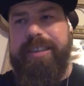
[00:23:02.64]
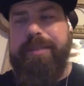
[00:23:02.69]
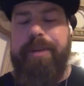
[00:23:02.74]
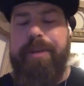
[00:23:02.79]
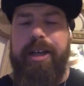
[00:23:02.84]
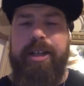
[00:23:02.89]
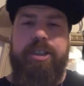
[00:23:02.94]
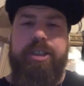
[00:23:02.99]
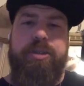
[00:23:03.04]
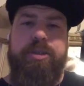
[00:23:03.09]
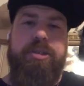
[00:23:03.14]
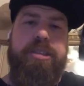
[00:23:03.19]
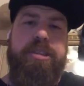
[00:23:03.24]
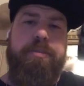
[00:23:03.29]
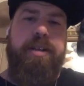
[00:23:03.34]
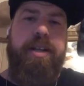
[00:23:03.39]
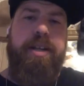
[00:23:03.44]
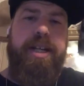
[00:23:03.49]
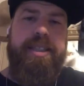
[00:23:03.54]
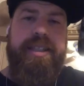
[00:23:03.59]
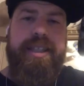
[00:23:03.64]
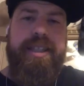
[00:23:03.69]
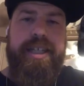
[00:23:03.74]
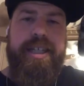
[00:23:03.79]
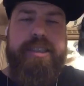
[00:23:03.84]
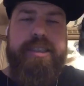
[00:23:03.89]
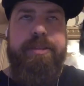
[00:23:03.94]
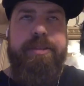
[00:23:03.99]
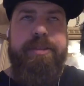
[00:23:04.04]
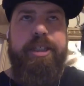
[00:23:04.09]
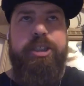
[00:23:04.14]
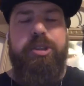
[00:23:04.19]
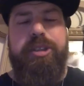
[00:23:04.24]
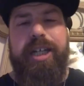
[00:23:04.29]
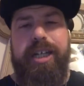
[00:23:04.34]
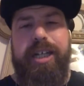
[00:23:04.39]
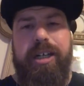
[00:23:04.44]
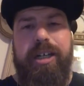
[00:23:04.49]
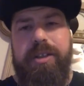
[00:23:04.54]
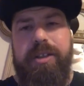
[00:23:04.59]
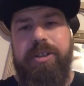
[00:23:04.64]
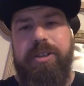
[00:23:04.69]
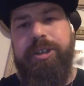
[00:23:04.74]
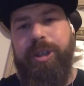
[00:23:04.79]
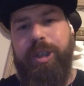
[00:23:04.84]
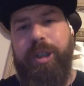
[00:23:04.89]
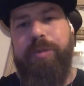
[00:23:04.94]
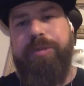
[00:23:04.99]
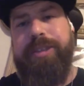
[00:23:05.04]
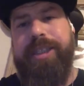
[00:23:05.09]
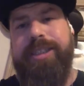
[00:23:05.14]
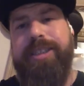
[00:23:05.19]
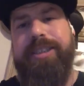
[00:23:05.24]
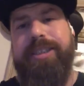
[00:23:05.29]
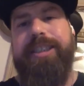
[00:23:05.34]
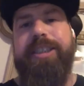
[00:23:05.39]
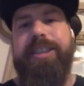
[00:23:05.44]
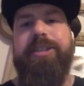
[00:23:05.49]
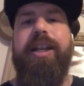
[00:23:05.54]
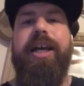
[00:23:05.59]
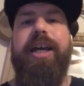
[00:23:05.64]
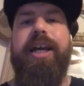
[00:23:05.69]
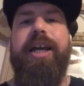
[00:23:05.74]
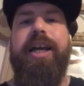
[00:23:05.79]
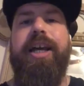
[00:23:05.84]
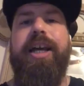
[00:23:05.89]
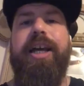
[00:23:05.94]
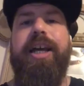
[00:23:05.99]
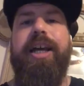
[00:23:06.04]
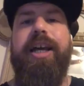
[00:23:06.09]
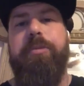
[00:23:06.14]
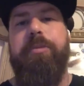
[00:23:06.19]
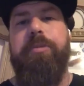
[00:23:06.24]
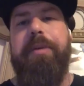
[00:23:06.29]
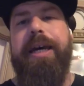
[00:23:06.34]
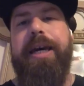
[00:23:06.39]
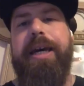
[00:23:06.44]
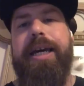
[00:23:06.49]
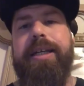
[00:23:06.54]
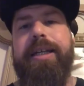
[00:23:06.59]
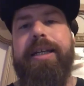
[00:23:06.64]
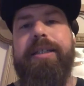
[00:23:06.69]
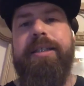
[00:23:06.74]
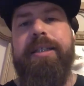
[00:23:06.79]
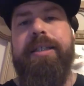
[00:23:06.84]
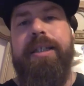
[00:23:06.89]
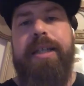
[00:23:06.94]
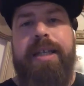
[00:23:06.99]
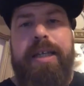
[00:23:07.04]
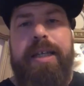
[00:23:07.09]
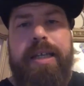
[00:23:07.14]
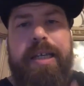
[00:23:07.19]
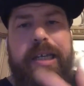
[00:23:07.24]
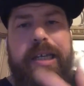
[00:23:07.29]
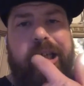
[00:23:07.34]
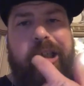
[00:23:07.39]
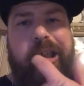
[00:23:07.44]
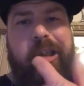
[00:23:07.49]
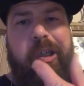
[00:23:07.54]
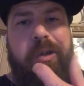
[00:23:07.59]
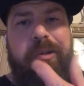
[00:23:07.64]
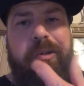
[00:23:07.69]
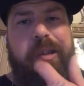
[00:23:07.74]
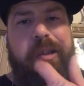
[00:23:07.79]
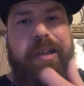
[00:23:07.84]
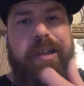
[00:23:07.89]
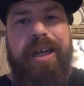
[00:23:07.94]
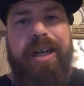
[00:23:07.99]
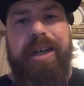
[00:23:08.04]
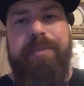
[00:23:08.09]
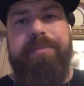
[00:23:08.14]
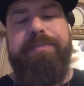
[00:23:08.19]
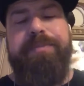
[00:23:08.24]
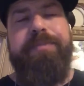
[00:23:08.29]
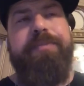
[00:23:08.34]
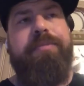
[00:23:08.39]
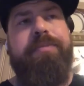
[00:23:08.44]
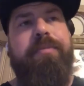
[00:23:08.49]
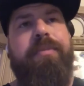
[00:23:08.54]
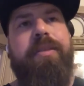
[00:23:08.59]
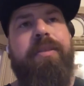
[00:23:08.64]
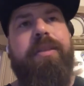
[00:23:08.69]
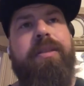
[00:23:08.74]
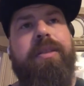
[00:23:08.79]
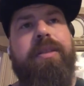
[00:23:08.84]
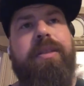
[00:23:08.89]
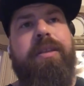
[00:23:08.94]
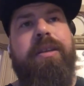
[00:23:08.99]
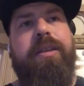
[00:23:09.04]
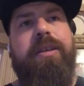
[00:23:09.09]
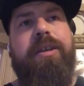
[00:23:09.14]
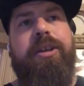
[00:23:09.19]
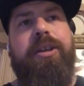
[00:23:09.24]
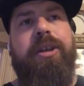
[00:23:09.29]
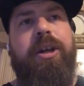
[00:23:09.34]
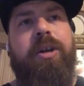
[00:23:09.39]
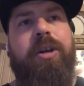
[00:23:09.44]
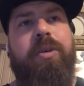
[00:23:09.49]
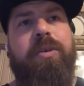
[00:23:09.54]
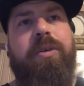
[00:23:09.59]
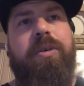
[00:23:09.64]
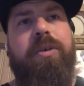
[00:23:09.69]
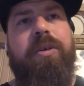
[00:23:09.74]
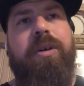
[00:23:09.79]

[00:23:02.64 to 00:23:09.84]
about doing something like that, it's because you got other circumstances in your life that's holding you back. You know, um, you know,